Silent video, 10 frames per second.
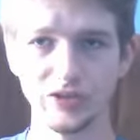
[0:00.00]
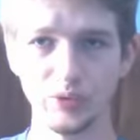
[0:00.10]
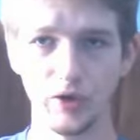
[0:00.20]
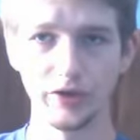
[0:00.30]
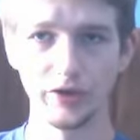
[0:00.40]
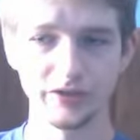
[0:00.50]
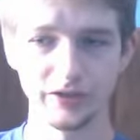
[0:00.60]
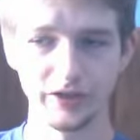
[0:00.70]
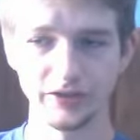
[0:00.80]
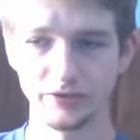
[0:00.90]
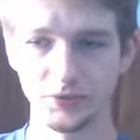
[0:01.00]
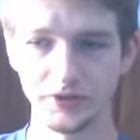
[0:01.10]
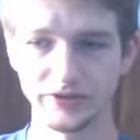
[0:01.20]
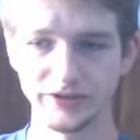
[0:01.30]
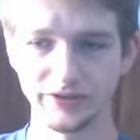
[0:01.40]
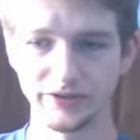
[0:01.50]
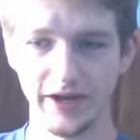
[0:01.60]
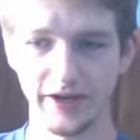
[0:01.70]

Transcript: you want it to get twisted tight